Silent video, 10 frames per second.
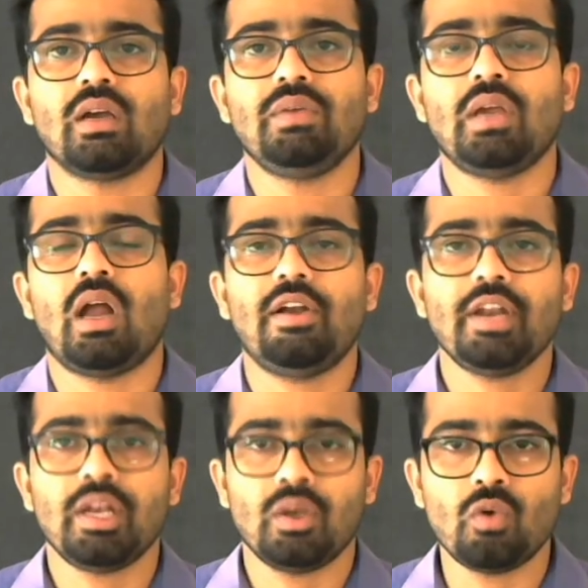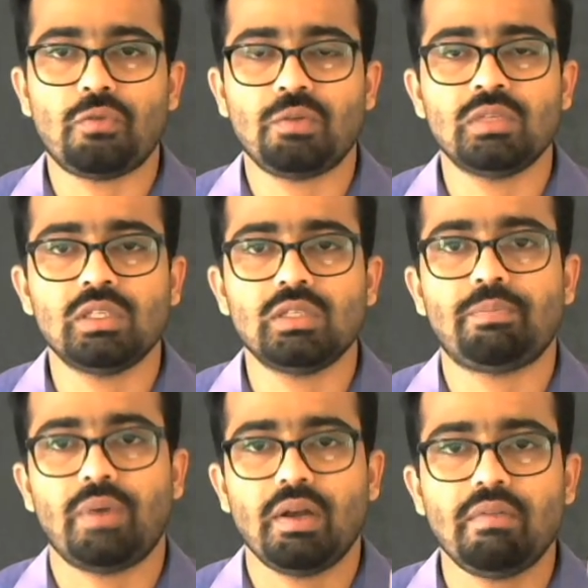we already know from the
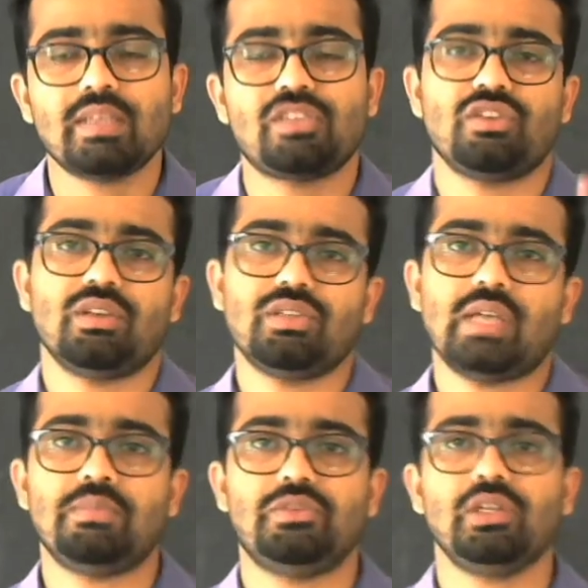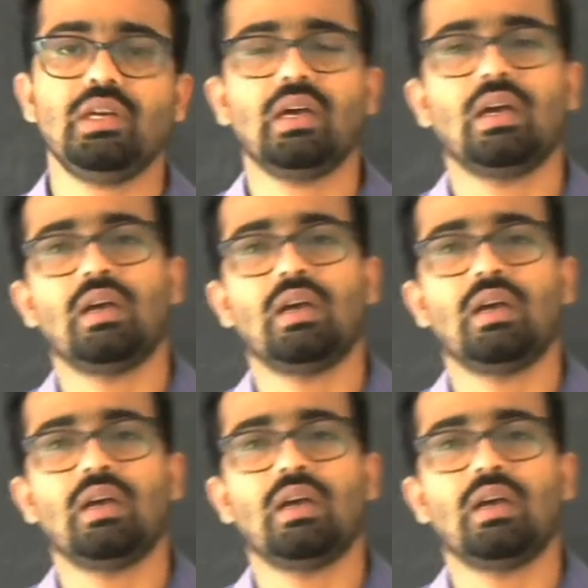previous chapter,